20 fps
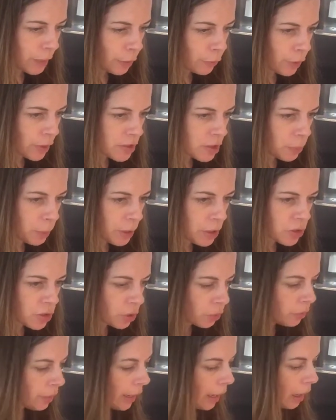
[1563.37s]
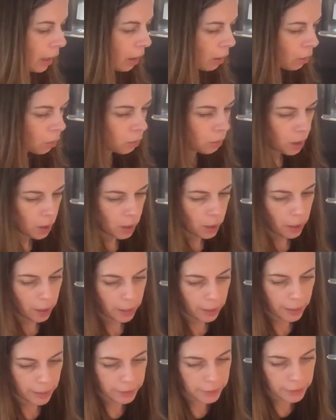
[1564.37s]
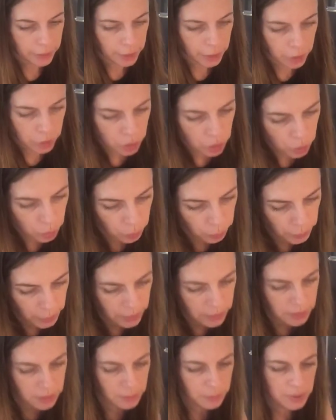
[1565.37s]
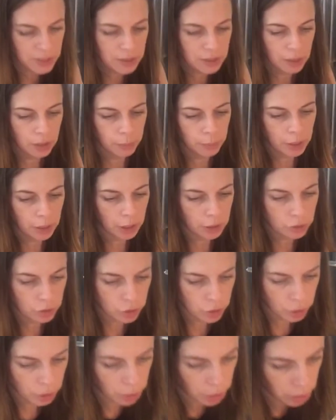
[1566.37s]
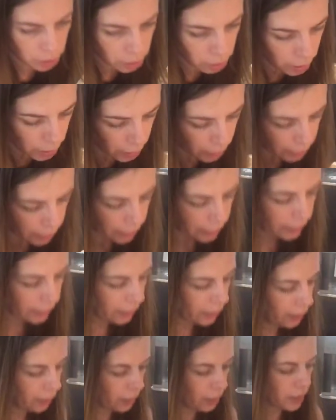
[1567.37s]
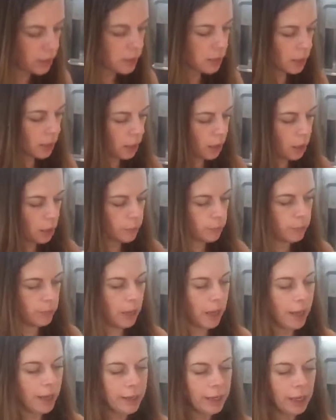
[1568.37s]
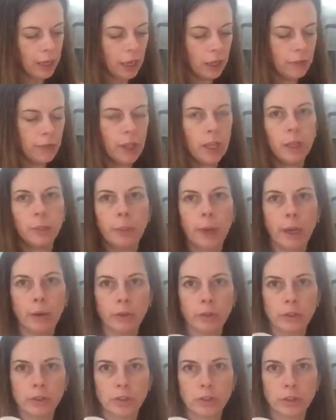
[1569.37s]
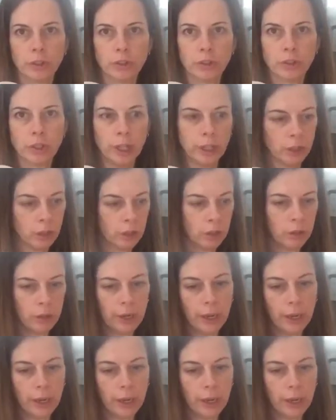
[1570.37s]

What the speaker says: recipe. So now I need to mix some cinnamon and sugar, and I have a powdered sugar shaker.